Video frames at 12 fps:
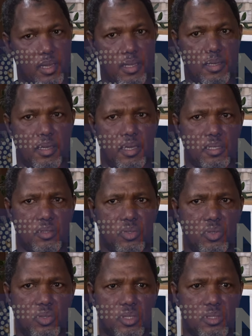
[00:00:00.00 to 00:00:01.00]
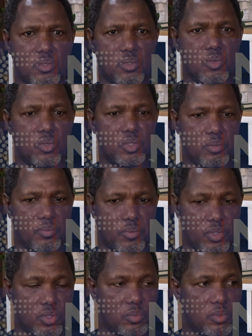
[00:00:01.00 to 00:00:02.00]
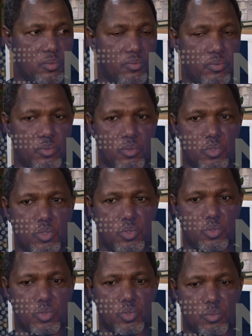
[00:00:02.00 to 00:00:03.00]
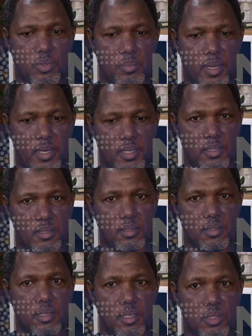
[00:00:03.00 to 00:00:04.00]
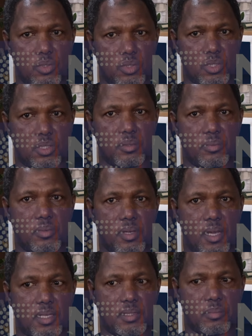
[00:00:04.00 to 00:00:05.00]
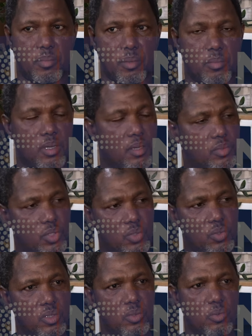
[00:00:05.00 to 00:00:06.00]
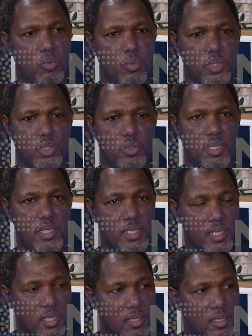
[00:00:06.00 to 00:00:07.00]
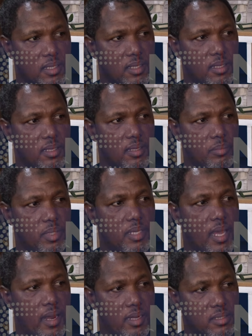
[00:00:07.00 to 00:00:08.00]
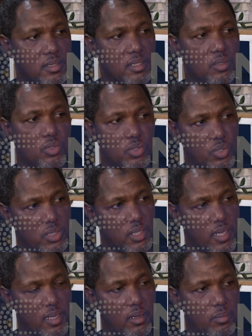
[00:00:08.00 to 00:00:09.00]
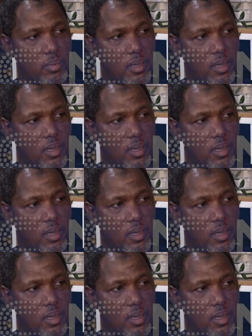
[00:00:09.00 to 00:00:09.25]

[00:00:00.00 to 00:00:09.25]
and you know, it's not going to be possible for you to be parading yourself as member of the union with your leader being arrested on such kind of